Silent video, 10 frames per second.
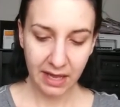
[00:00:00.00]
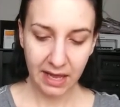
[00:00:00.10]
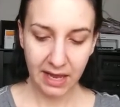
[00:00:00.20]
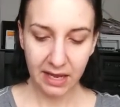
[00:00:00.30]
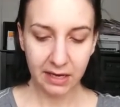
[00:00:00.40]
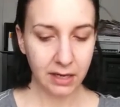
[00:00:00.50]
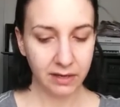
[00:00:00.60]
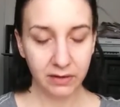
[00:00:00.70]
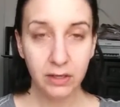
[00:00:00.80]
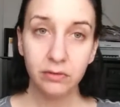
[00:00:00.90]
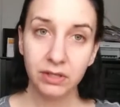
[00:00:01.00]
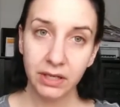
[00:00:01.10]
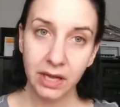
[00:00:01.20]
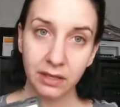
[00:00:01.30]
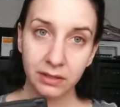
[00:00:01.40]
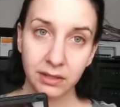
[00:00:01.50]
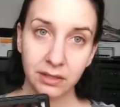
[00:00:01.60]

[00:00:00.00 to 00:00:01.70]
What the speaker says: and I haven't used it yet,